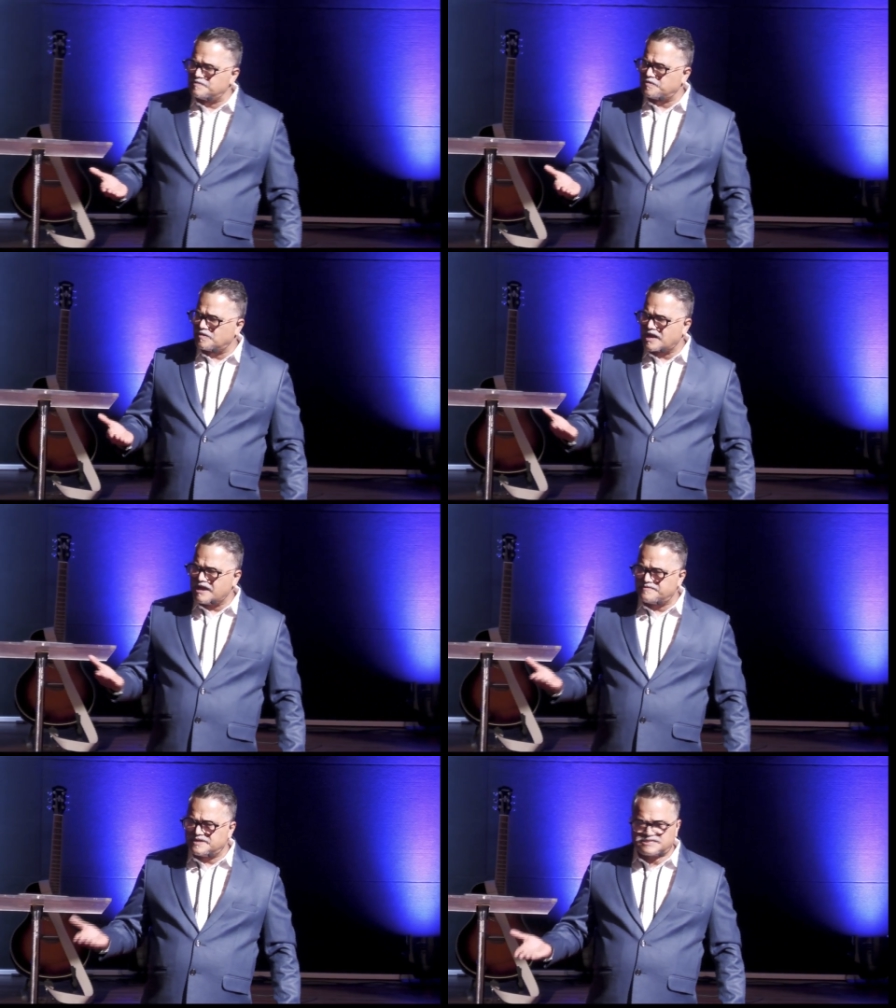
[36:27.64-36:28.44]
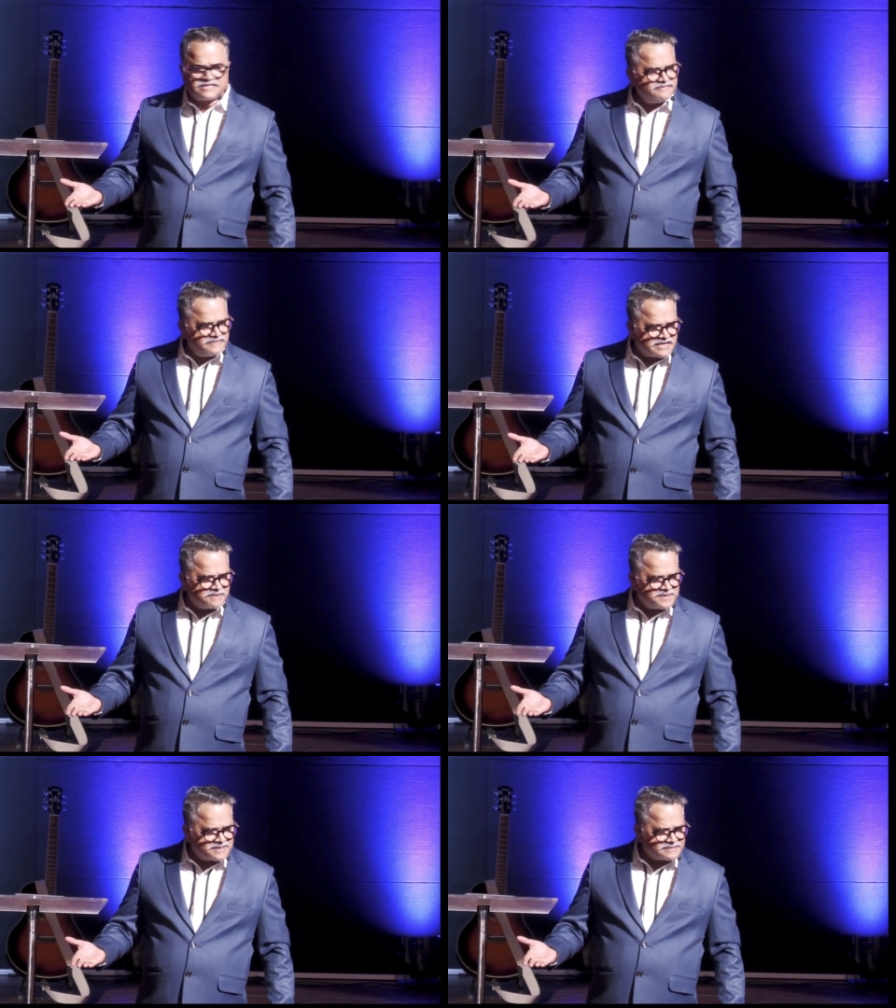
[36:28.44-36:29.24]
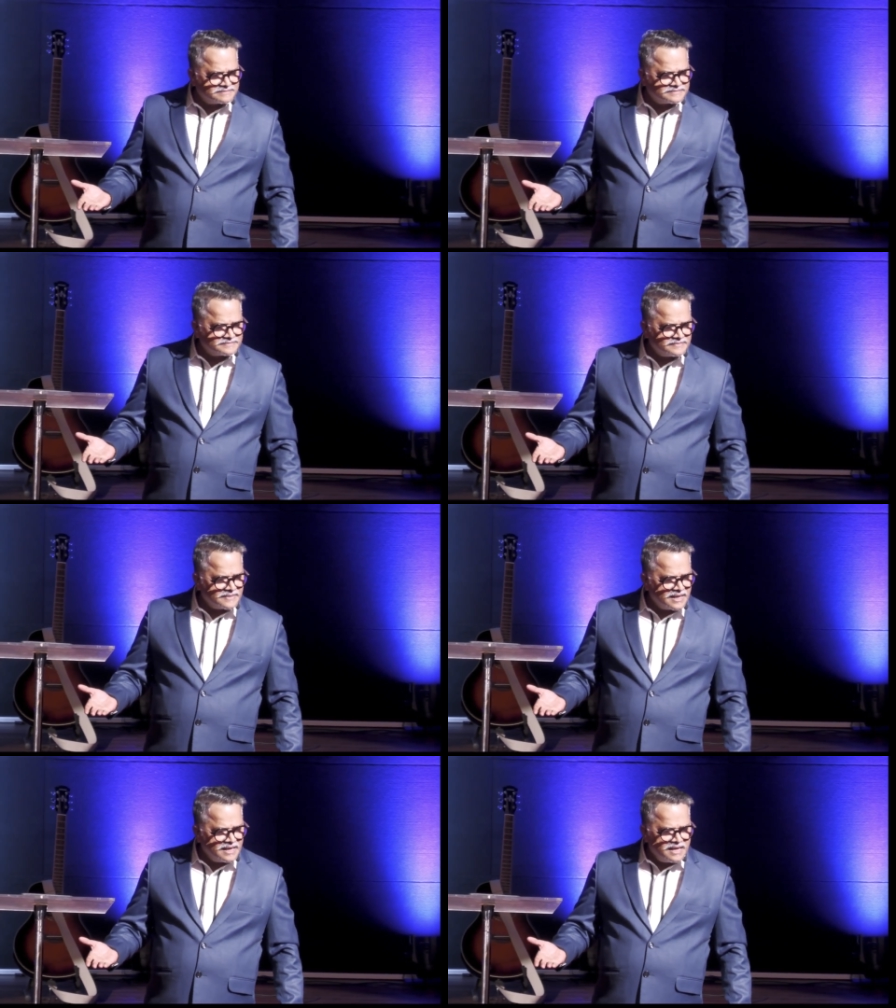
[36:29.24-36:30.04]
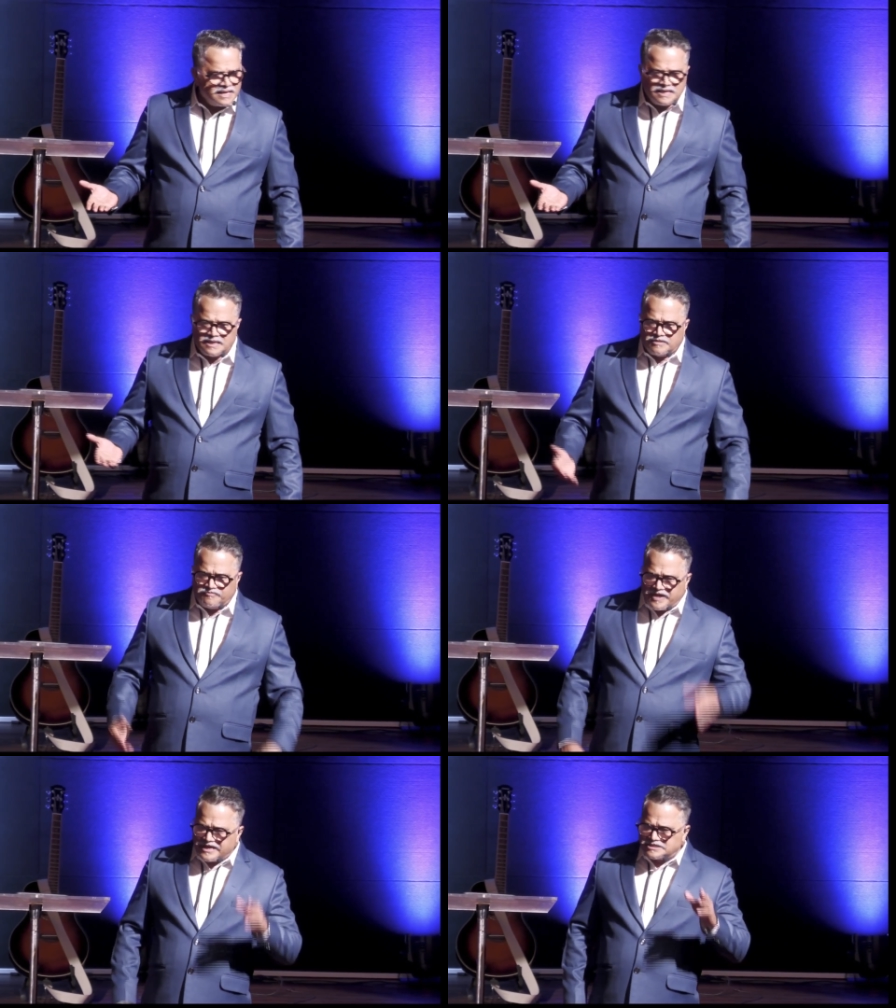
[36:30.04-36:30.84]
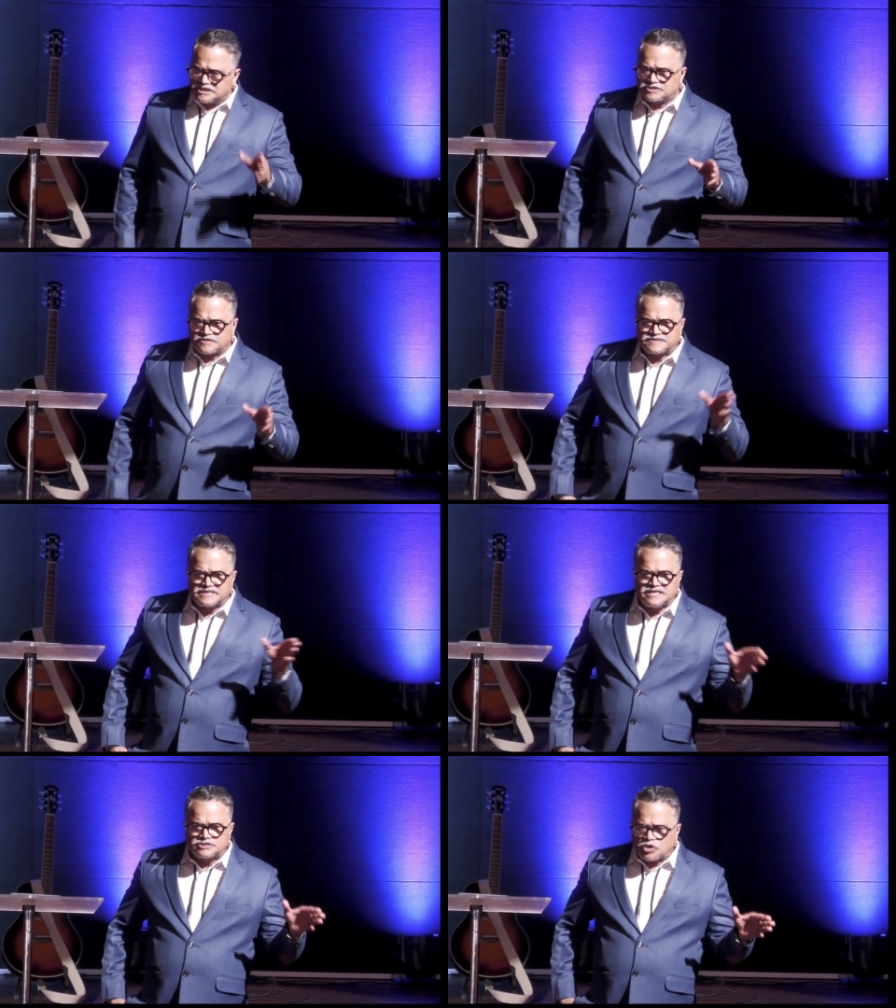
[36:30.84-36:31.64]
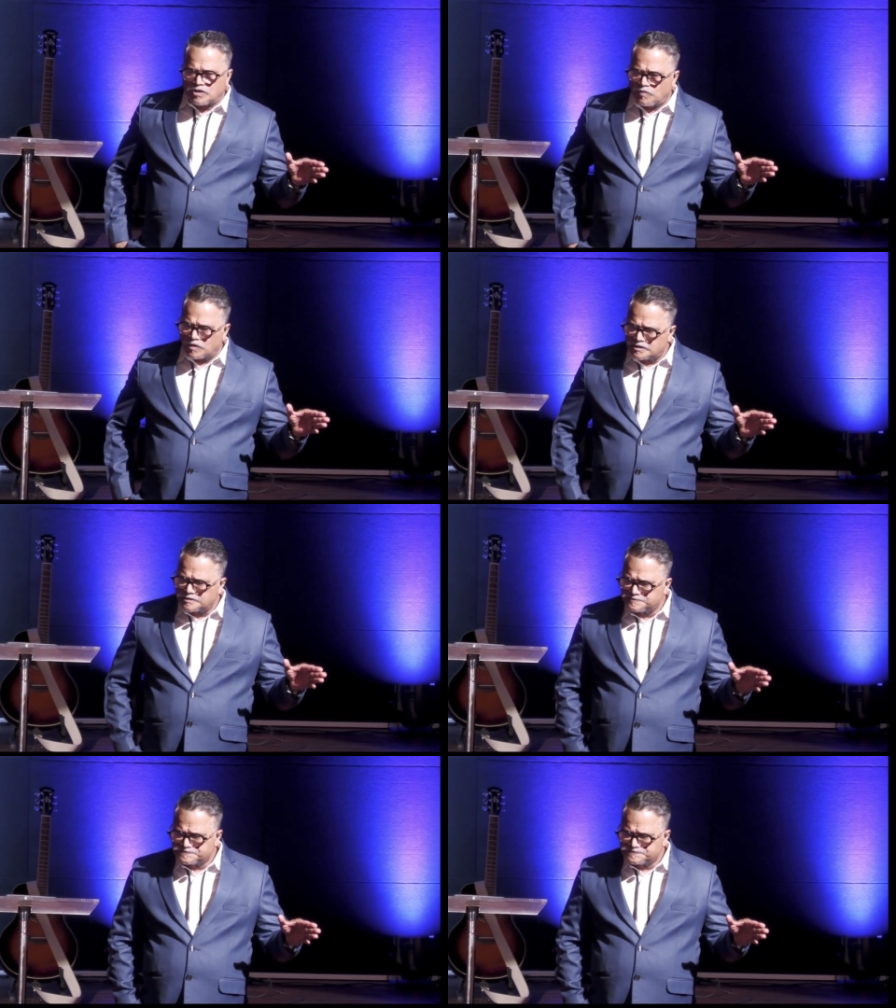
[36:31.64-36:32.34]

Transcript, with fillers: for every sin we commit. Wages of sin is called what?